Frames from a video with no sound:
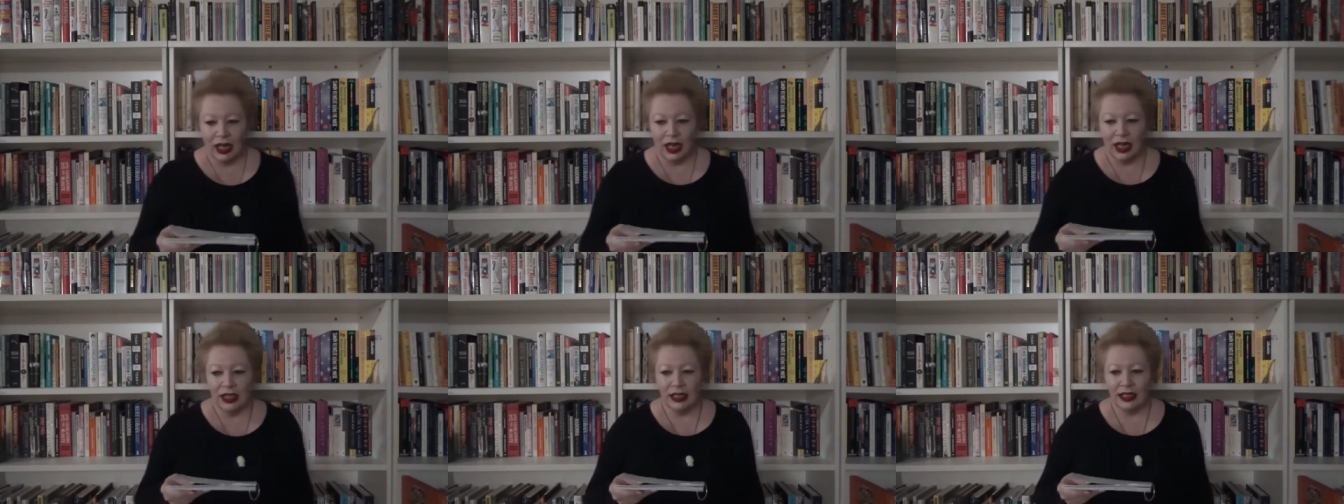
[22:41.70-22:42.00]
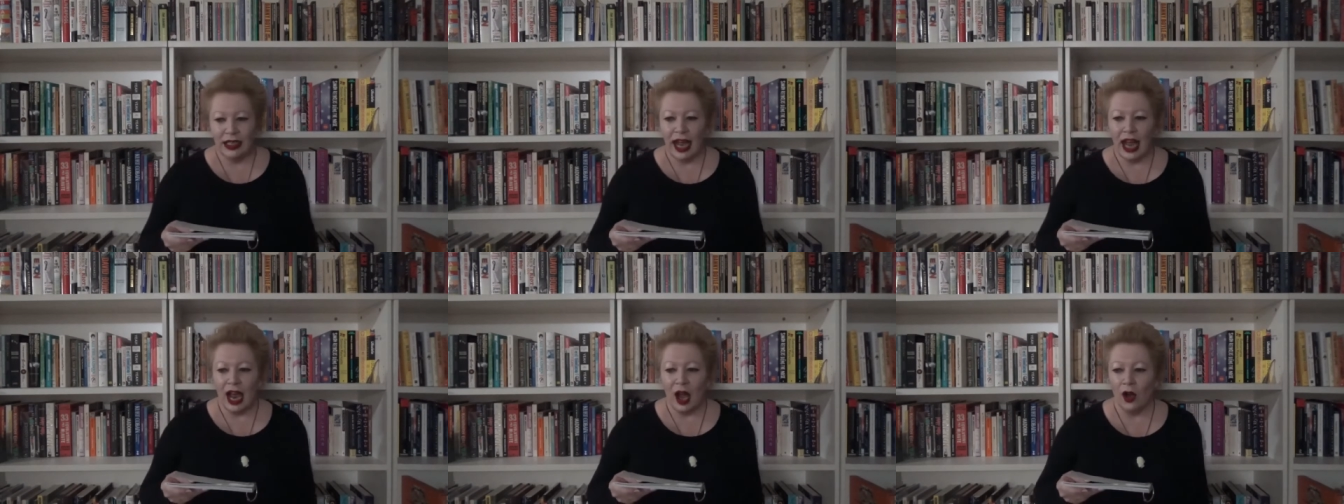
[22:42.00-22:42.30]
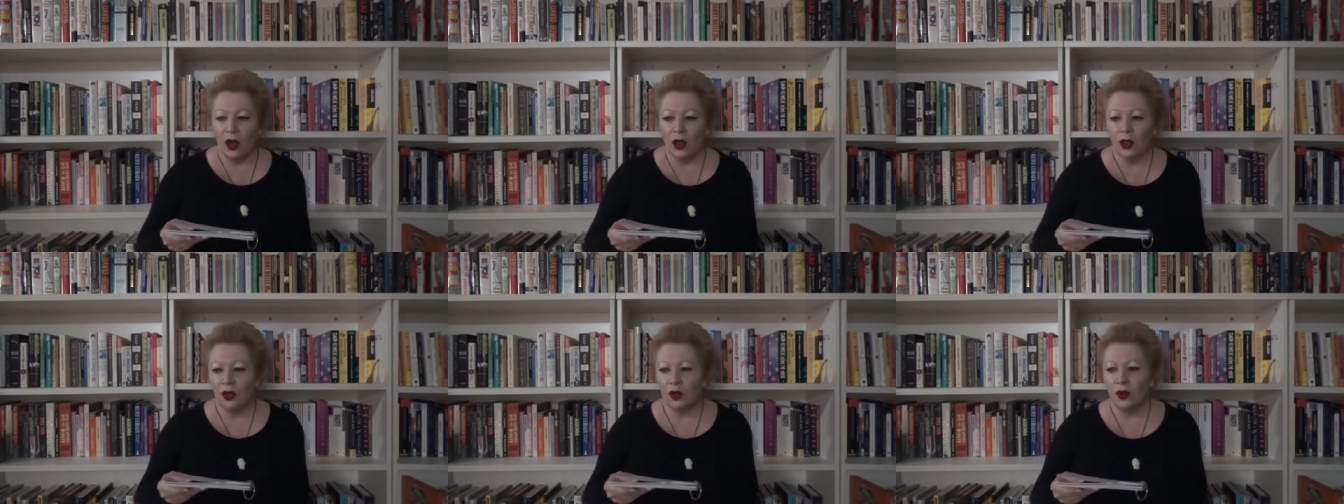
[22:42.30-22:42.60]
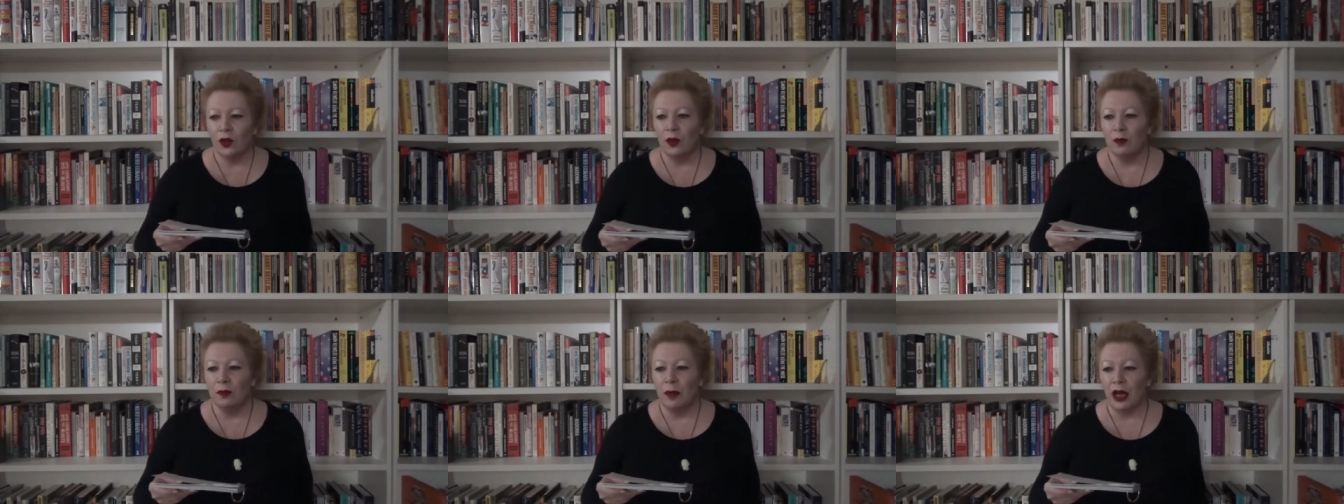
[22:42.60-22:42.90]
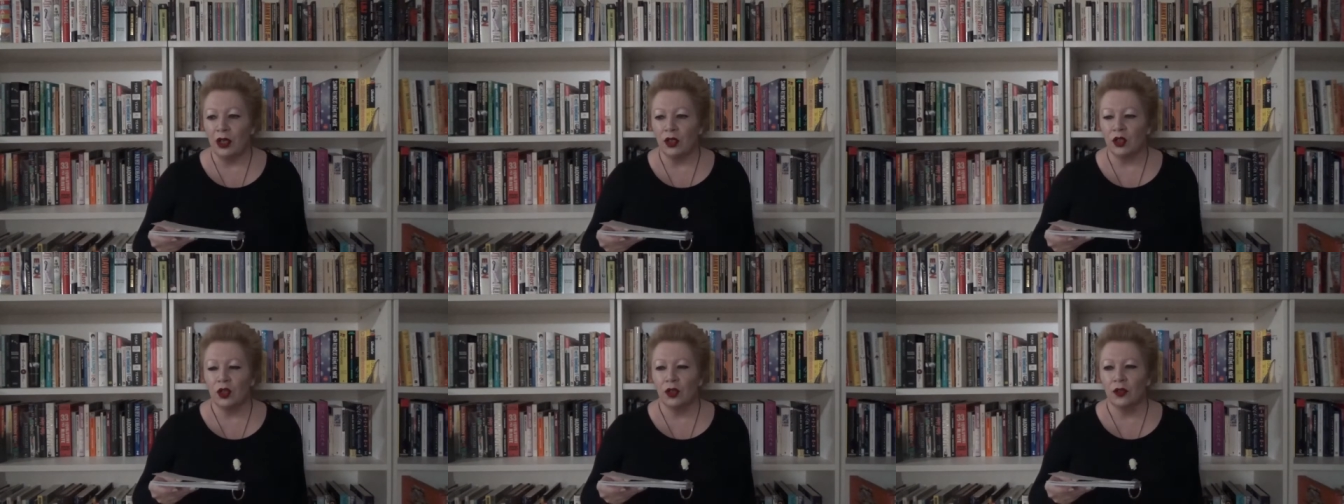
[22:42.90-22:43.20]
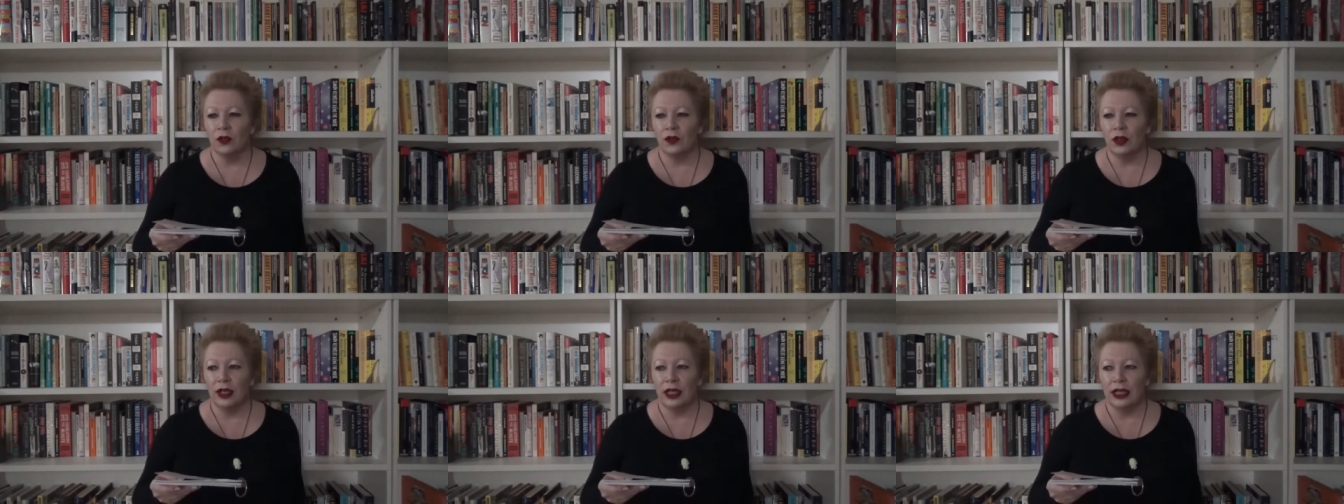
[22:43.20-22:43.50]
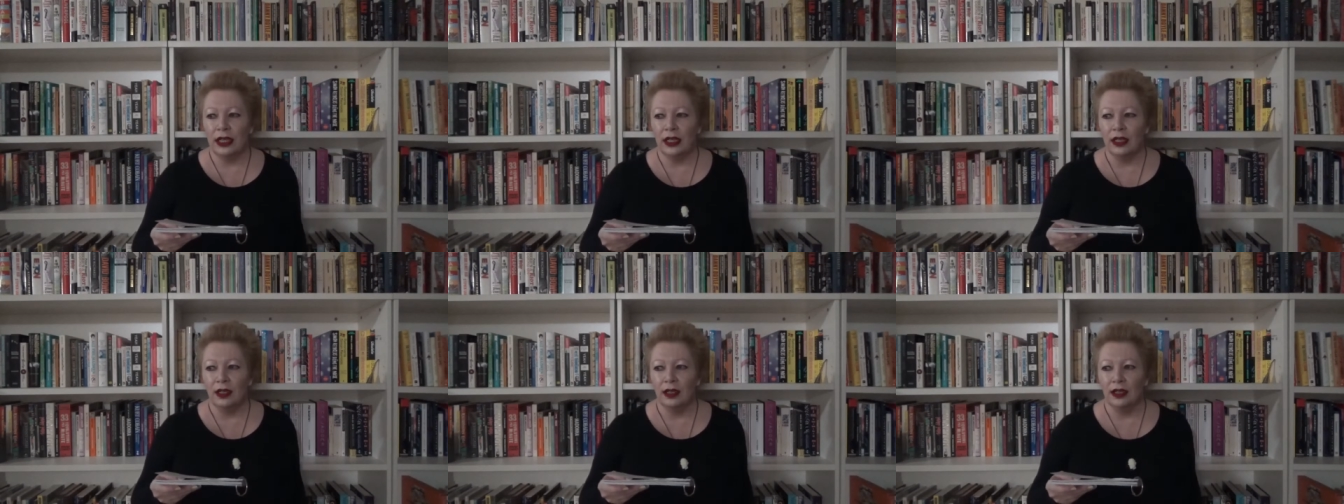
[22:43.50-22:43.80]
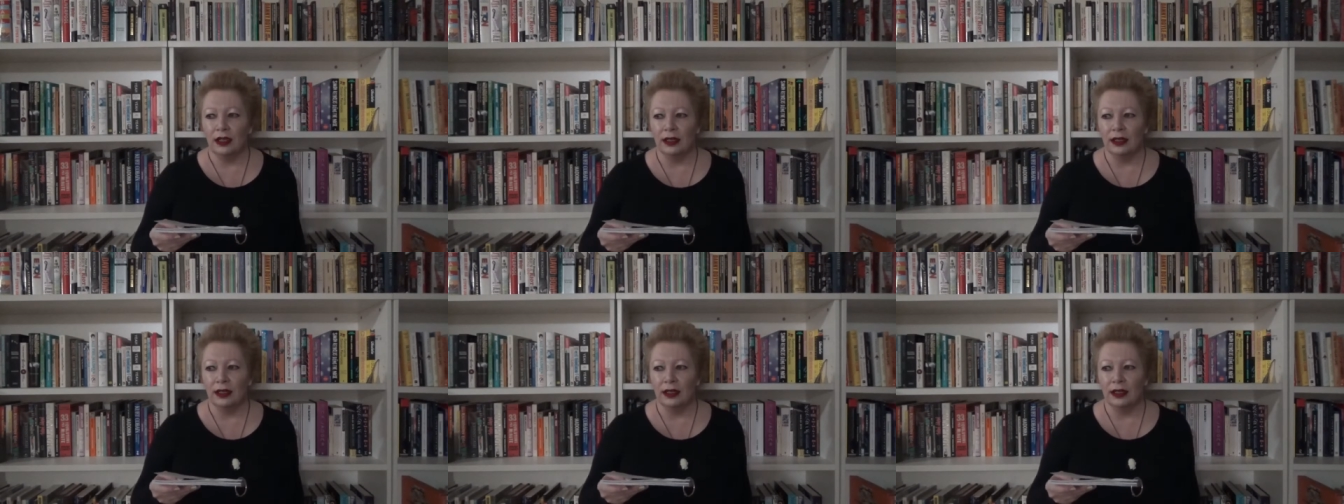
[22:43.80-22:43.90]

Now, through much of the